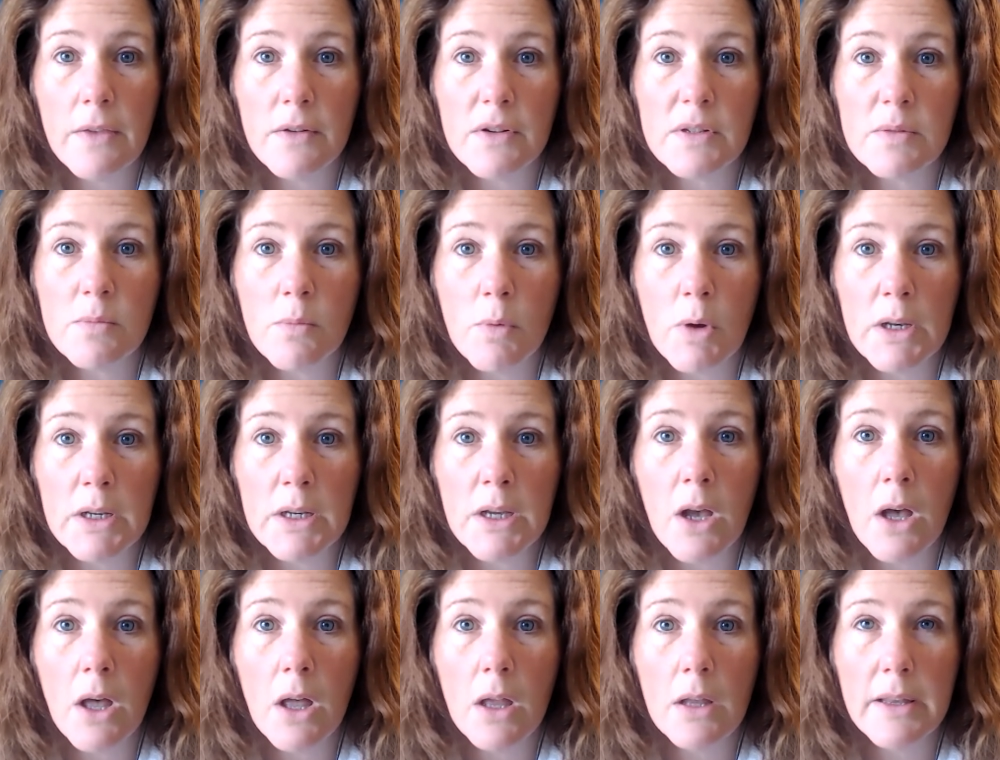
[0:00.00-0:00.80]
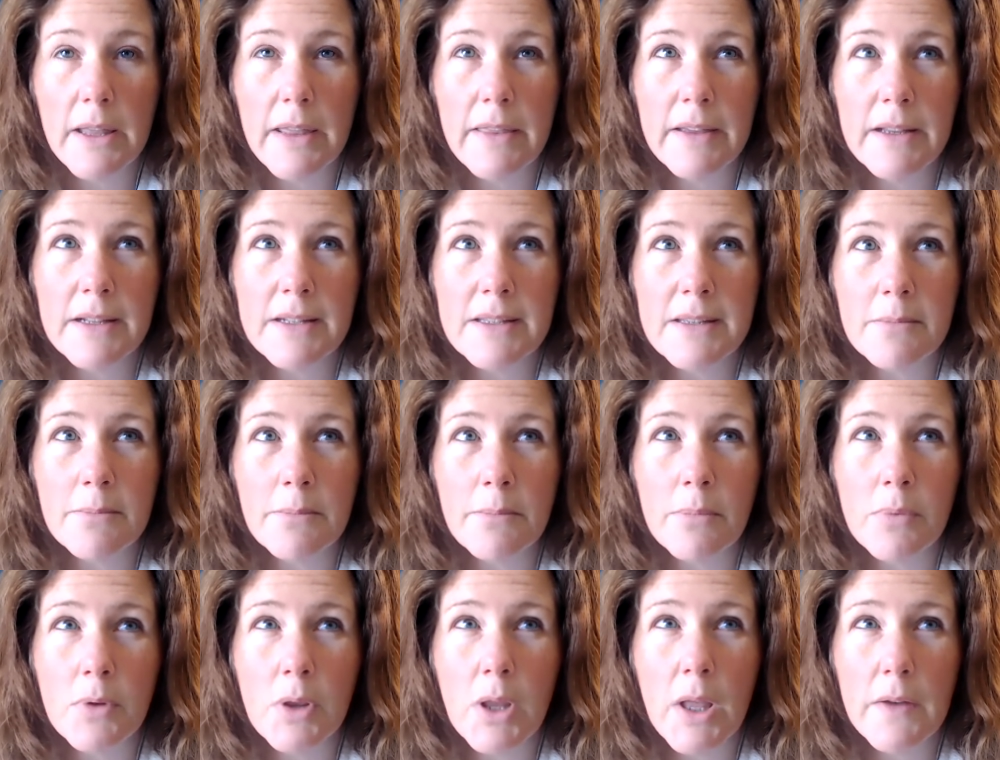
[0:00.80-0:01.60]
There's one called, I think it's
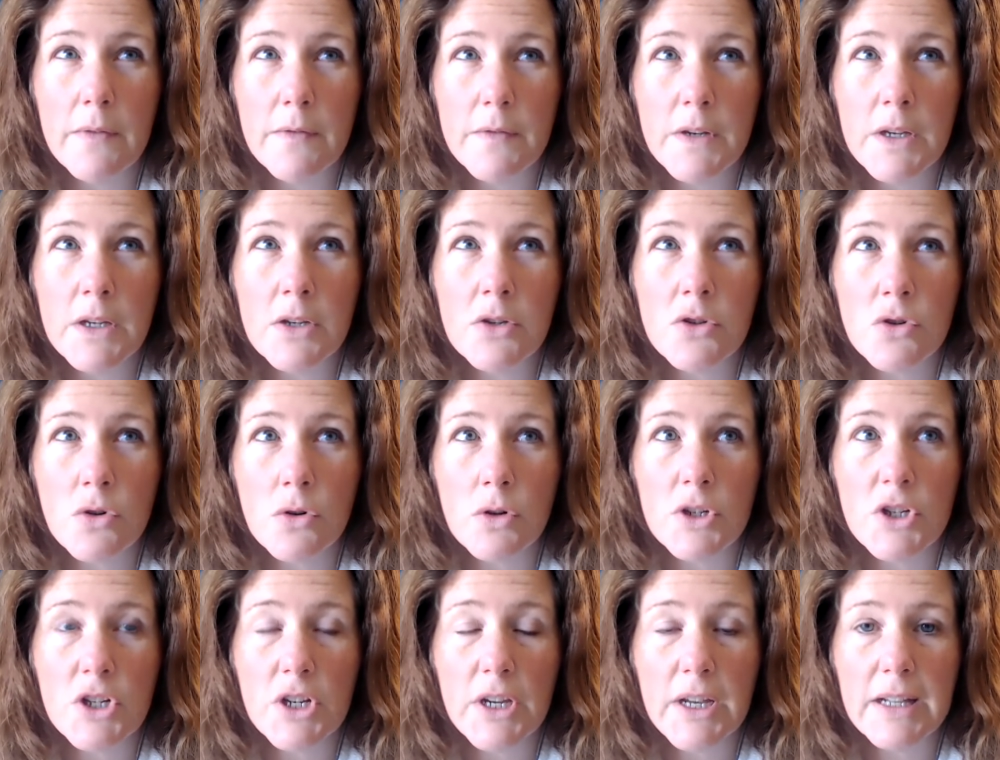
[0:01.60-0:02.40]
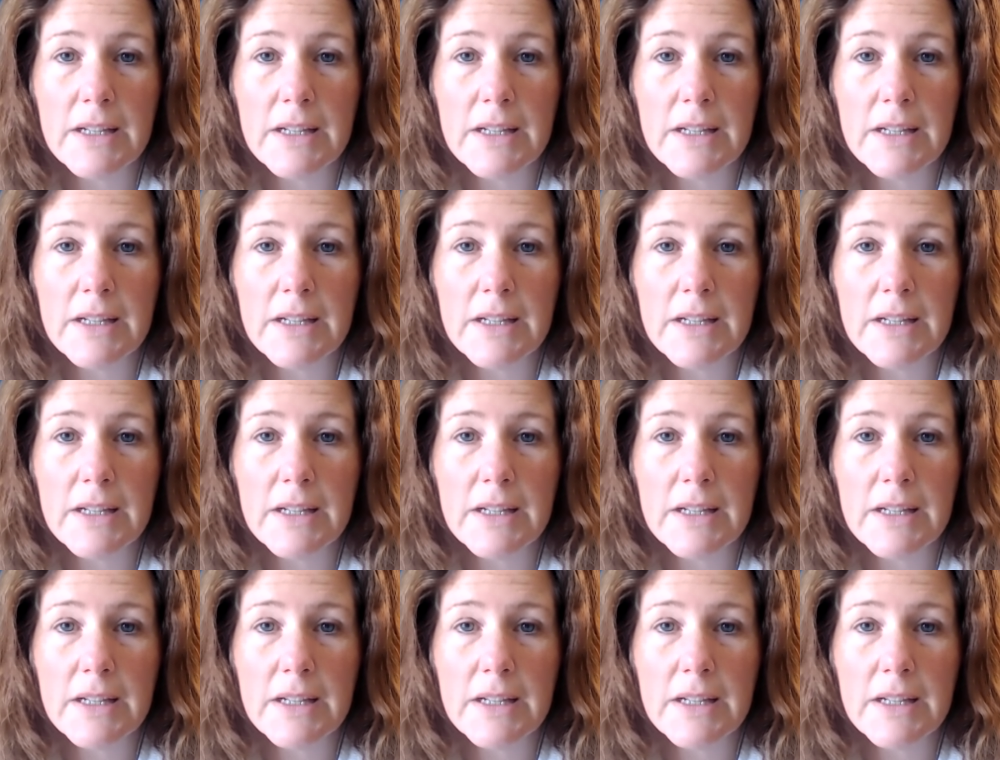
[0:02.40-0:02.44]
in Bluffton, Georgia.